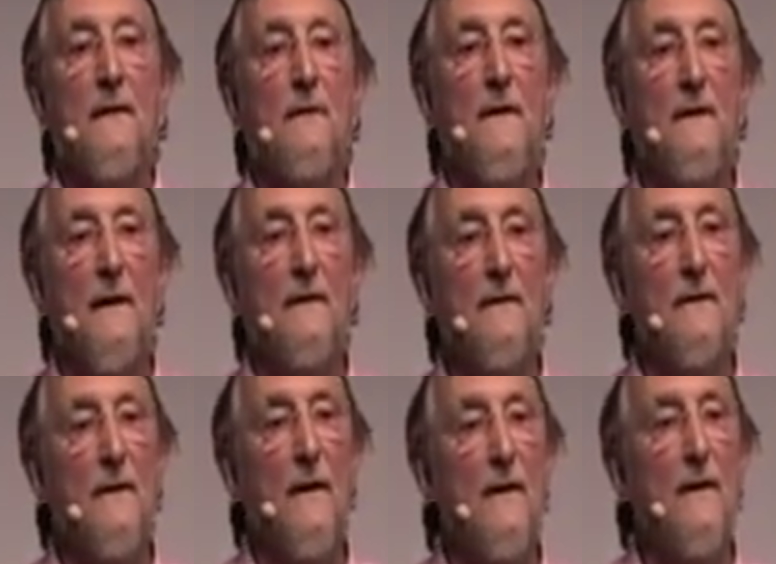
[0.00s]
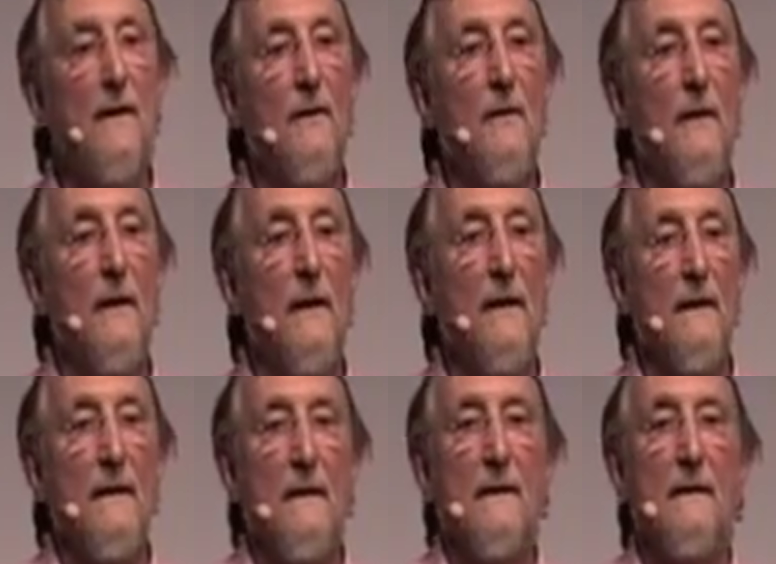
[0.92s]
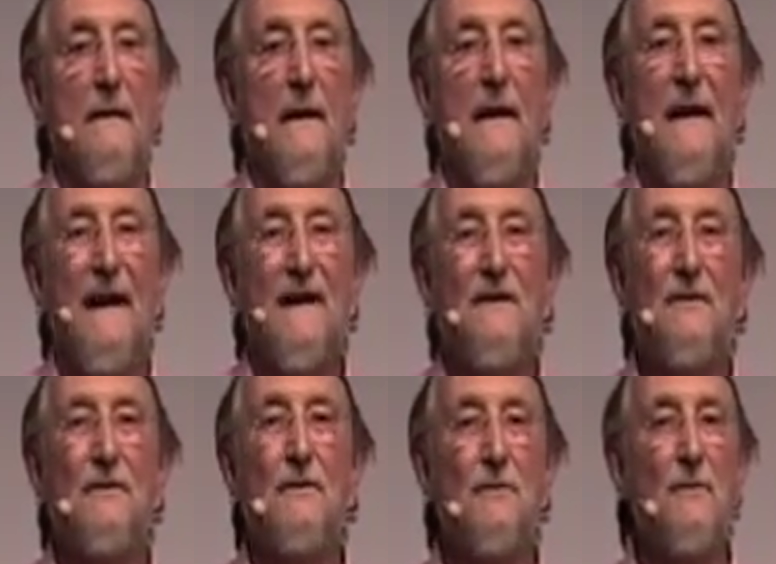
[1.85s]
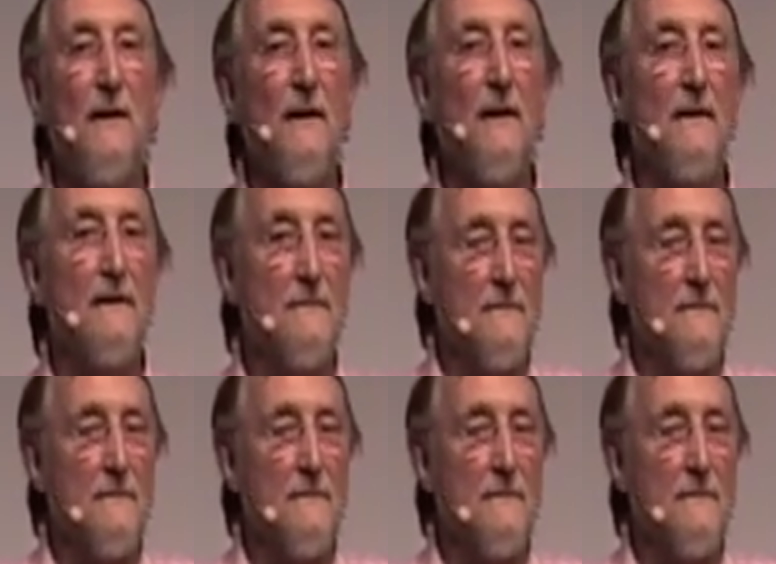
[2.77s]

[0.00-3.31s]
We don't know how should we